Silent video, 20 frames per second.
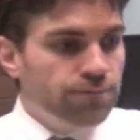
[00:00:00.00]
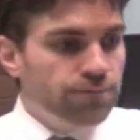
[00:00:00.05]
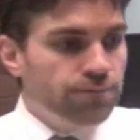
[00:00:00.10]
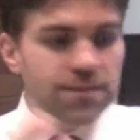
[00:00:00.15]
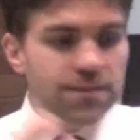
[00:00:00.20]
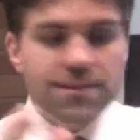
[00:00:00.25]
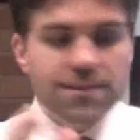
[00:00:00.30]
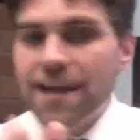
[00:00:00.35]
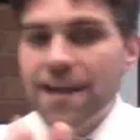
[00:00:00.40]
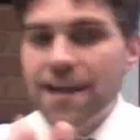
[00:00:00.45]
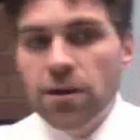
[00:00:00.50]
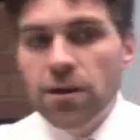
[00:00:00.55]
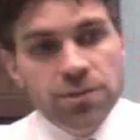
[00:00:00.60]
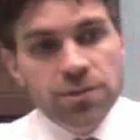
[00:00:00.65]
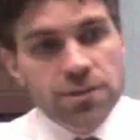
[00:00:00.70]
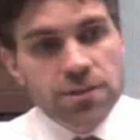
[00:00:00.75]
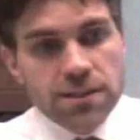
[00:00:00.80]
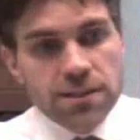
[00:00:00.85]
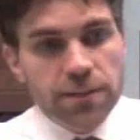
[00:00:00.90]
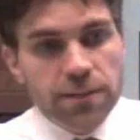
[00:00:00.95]
sound
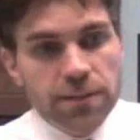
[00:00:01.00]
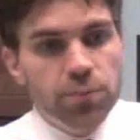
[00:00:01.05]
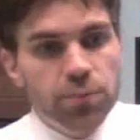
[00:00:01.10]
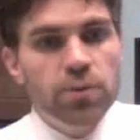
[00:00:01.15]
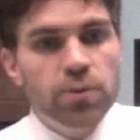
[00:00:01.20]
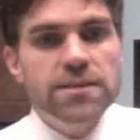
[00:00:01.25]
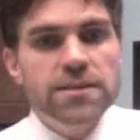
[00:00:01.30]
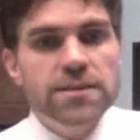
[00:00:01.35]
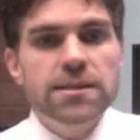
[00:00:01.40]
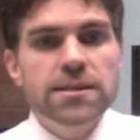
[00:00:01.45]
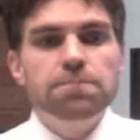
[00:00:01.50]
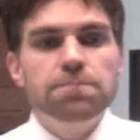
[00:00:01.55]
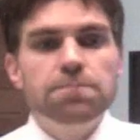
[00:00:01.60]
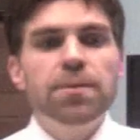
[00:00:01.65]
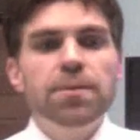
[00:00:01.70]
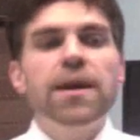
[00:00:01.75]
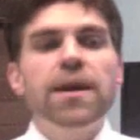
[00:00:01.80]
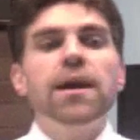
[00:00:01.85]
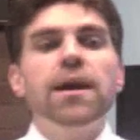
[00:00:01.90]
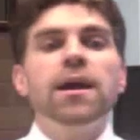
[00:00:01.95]
asleep, we see
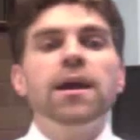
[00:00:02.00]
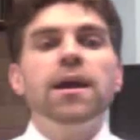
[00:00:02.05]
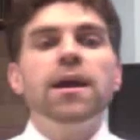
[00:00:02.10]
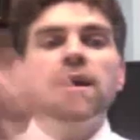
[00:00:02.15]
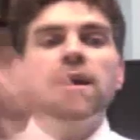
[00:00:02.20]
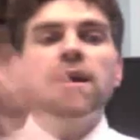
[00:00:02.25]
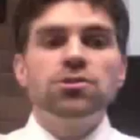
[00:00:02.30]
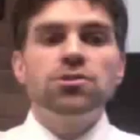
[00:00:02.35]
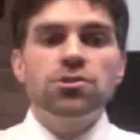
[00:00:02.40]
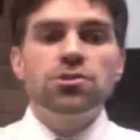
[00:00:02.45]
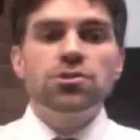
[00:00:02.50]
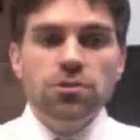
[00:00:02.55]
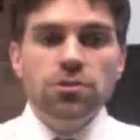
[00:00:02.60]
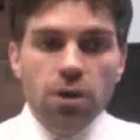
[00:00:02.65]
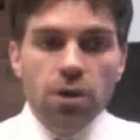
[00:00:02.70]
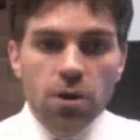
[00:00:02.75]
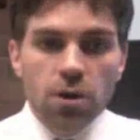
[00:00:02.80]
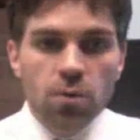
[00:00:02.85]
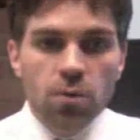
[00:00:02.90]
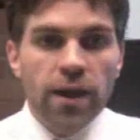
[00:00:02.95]
big,
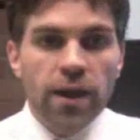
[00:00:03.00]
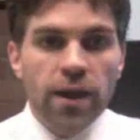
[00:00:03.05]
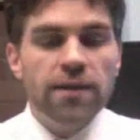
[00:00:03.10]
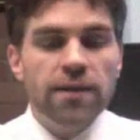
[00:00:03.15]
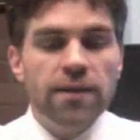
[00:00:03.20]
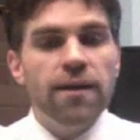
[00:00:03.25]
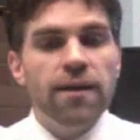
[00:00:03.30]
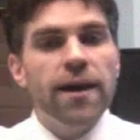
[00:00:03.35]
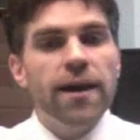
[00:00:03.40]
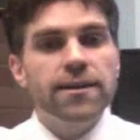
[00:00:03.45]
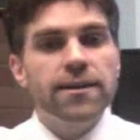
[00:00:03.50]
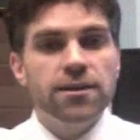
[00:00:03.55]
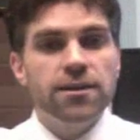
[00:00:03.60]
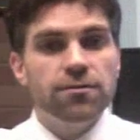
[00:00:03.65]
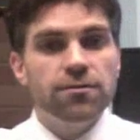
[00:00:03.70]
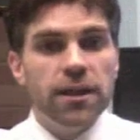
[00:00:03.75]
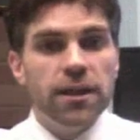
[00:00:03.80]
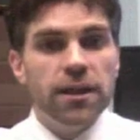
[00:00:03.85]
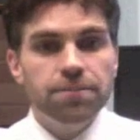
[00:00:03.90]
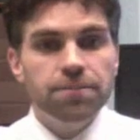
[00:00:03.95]
slow wave
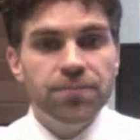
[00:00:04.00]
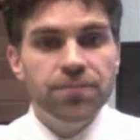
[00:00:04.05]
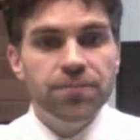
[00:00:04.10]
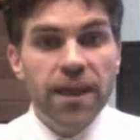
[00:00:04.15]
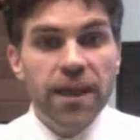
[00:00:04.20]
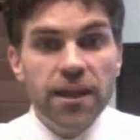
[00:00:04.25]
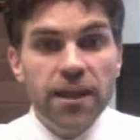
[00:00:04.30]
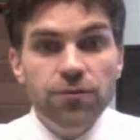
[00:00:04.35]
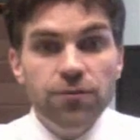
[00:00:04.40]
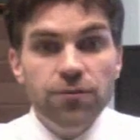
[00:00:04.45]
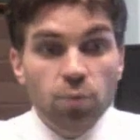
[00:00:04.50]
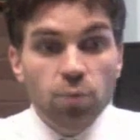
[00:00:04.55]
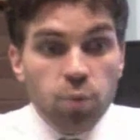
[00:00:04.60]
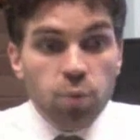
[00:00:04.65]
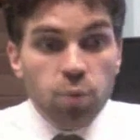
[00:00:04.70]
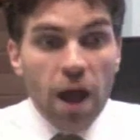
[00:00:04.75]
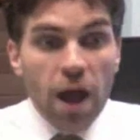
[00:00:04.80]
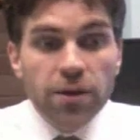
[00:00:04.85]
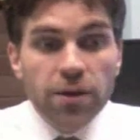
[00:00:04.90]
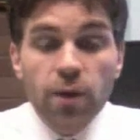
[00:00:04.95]
activity. And if you're
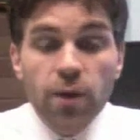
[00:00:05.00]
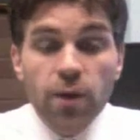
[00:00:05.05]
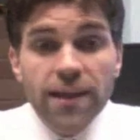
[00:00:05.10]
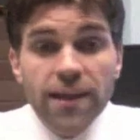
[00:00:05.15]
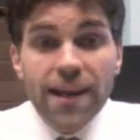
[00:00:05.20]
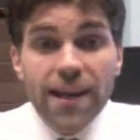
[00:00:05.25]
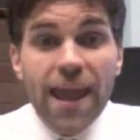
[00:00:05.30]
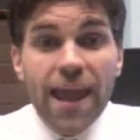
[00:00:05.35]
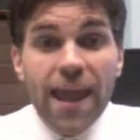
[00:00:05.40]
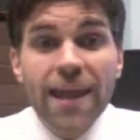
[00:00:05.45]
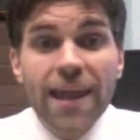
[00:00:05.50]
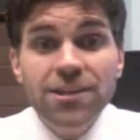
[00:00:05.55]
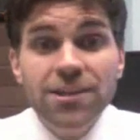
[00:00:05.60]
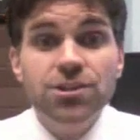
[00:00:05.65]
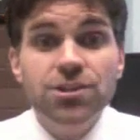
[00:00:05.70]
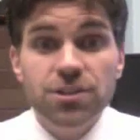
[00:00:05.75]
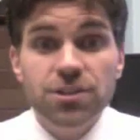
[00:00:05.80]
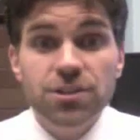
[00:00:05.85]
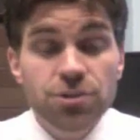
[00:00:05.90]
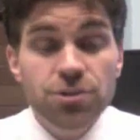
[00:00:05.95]
wide awake and
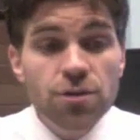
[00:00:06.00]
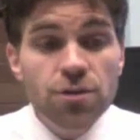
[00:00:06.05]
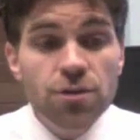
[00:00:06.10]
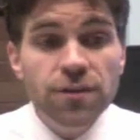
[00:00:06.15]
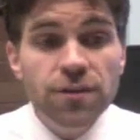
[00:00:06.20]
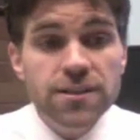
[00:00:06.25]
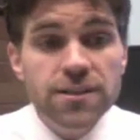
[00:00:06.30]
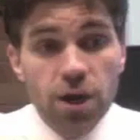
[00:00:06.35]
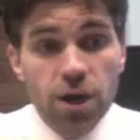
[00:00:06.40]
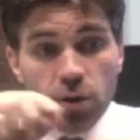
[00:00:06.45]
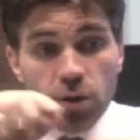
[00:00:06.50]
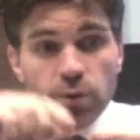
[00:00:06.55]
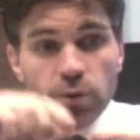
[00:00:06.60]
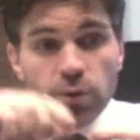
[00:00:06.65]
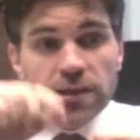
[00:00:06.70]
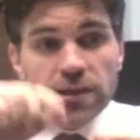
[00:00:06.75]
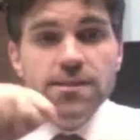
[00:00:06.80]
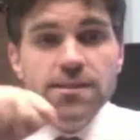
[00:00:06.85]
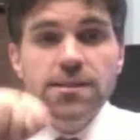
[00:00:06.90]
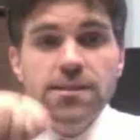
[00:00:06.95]
anxious and nervous, we
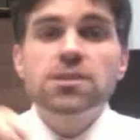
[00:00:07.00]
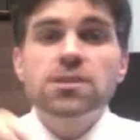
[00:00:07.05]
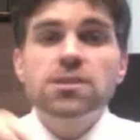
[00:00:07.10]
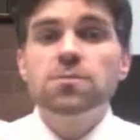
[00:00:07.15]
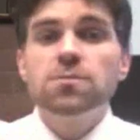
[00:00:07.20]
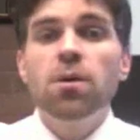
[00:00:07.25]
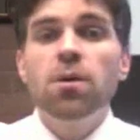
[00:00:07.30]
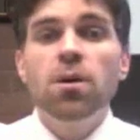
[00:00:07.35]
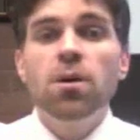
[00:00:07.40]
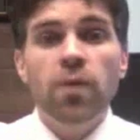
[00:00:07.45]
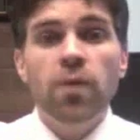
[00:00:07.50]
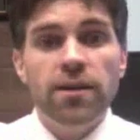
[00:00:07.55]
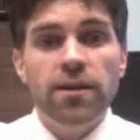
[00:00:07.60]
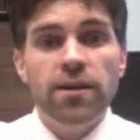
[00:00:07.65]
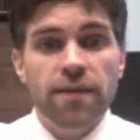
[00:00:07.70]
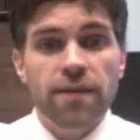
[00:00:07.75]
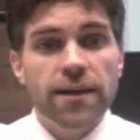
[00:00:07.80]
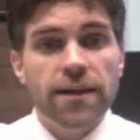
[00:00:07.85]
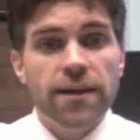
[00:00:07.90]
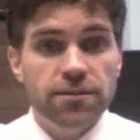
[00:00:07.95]
can see small wave
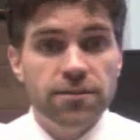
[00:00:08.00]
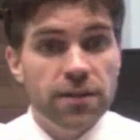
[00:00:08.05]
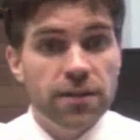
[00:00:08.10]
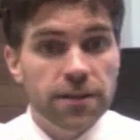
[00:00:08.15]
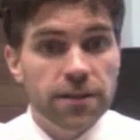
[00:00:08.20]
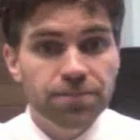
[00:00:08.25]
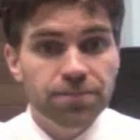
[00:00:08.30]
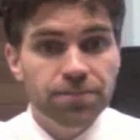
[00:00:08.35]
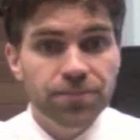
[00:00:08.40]
activity.